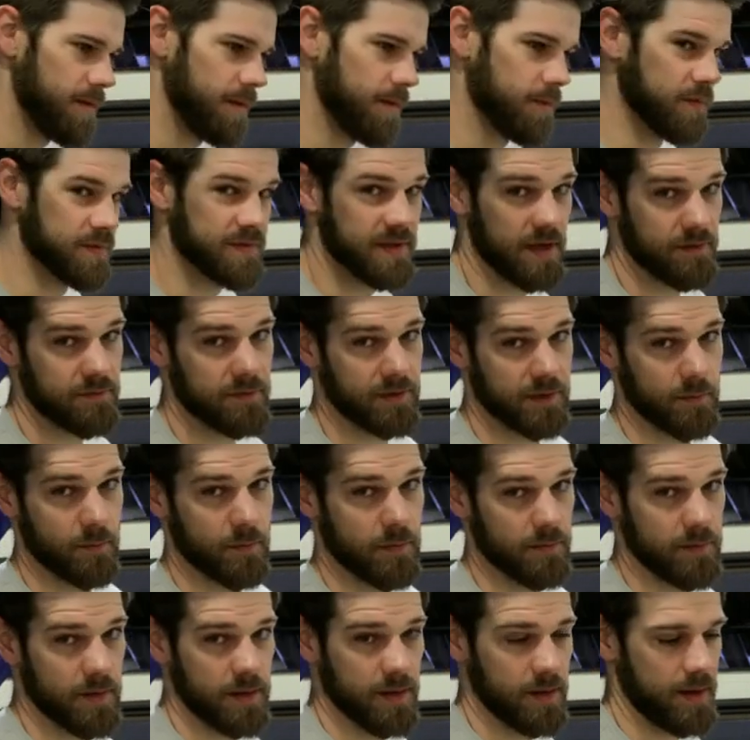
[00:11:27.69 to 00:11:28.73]
it was definitely
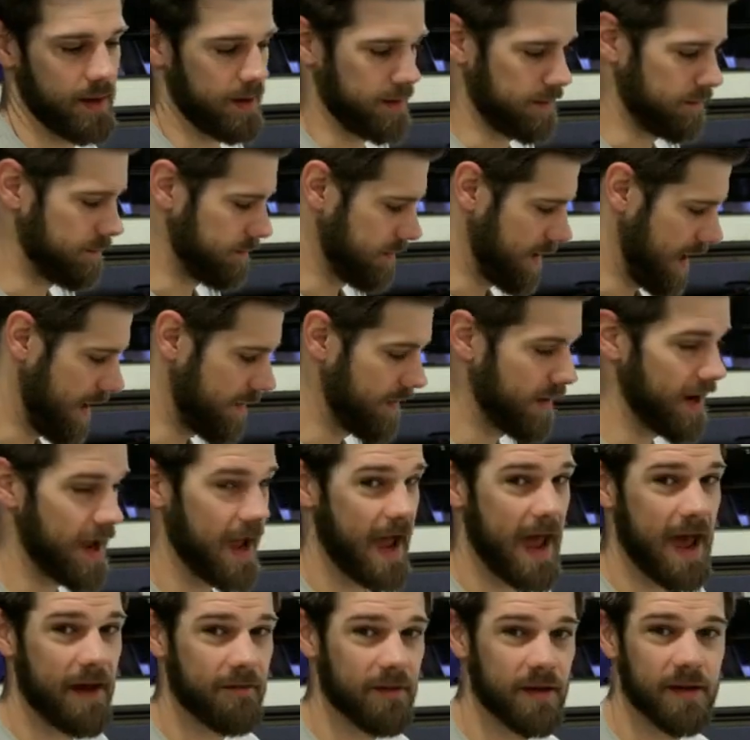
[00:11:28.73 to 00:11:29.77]
worth it. And now that I
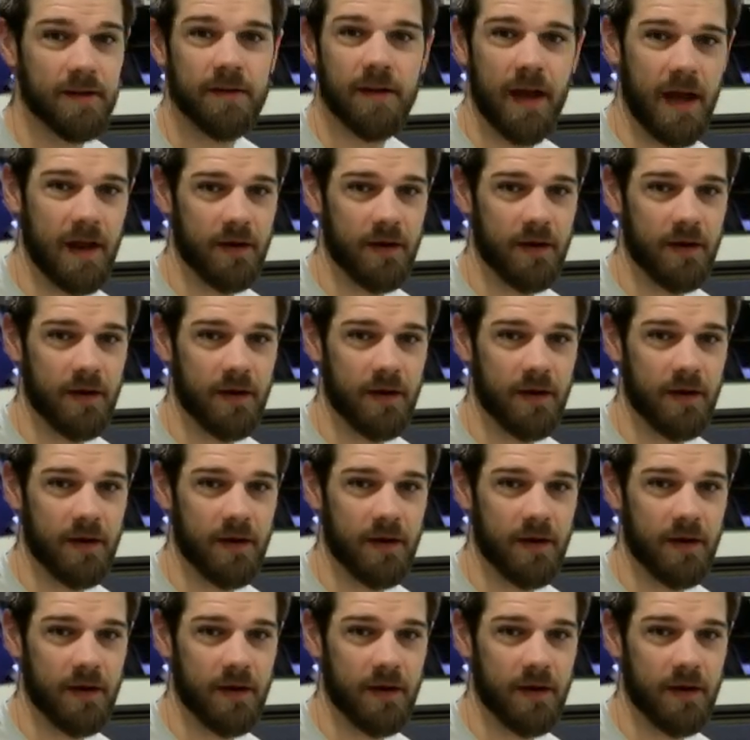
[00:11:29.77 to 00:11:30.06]
have it,